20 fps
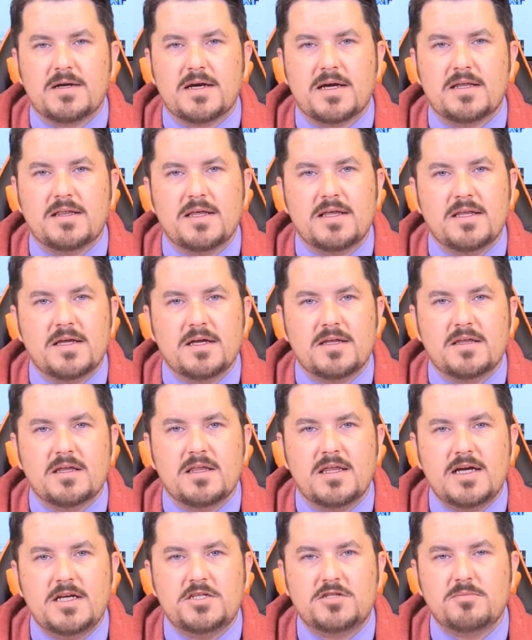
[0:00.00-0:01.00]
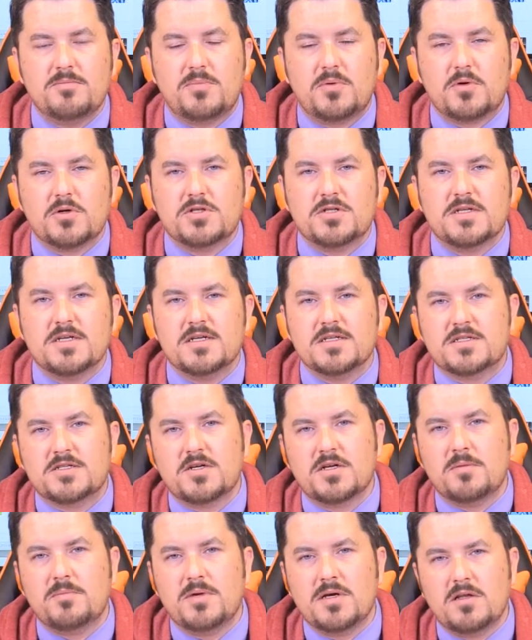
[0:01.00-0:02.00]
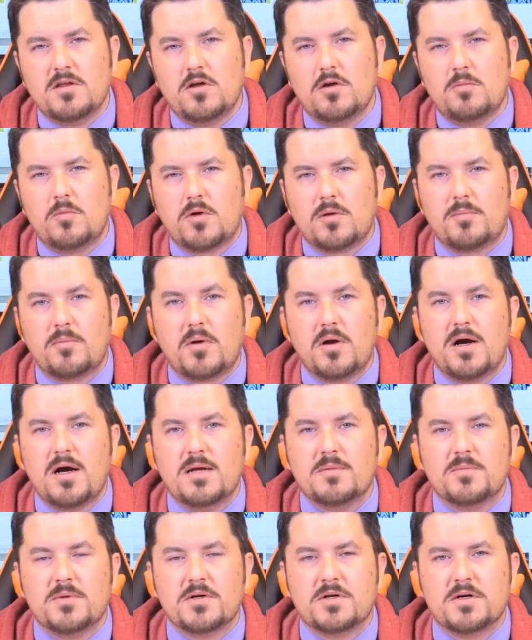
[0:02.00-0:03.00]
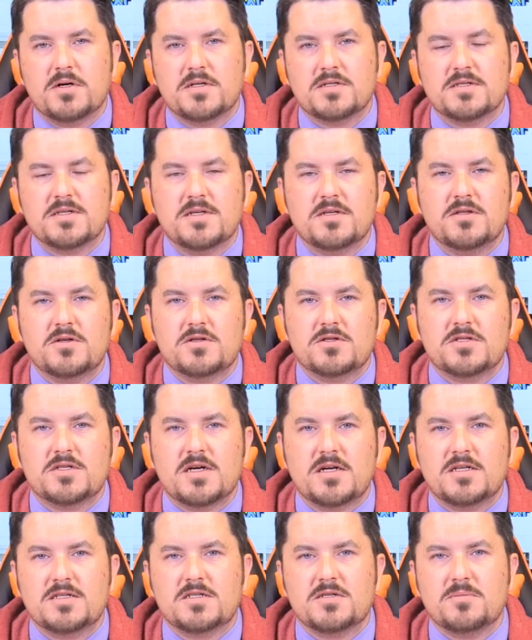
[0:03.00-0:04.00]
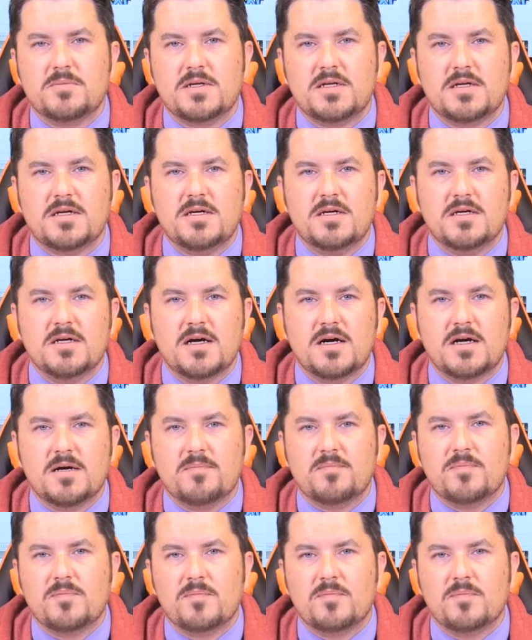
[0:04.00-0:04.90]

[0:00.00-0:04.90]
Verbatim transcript: And then the legend portion is going to be a little more broad because there's not as many um,